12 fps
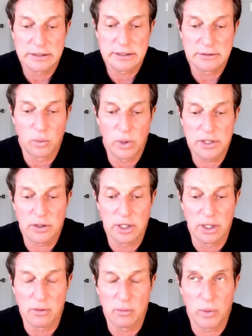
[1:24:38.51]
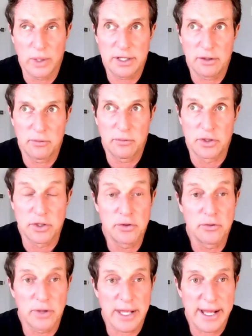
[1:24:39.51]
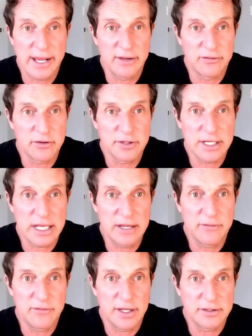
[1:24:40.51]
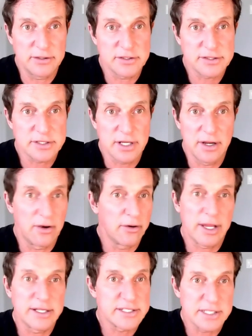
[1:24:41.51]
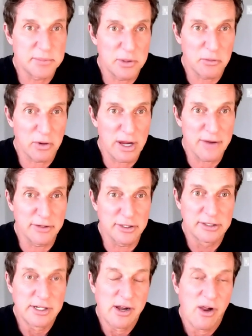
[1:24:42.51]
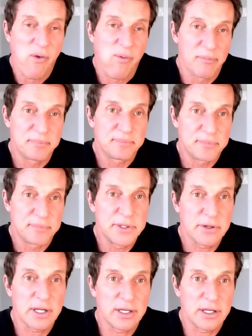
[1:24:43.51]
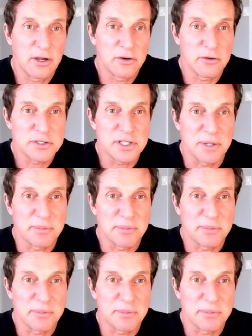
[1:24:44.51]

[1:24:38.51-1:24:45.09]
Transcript: when you when you do that, if you're in the Navy and you just say, "Okay, send me wherever," you're going to go to a ship,